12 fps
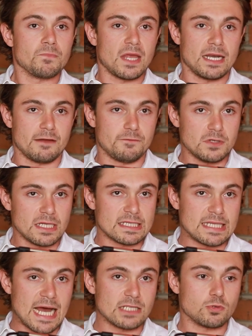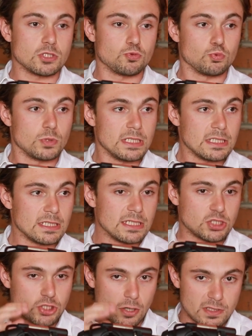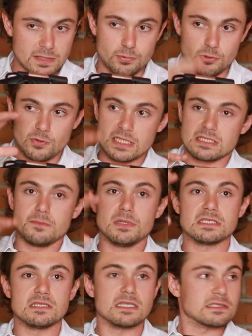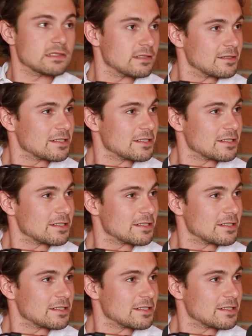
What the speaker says: And I feel like that's what's really started to progress the business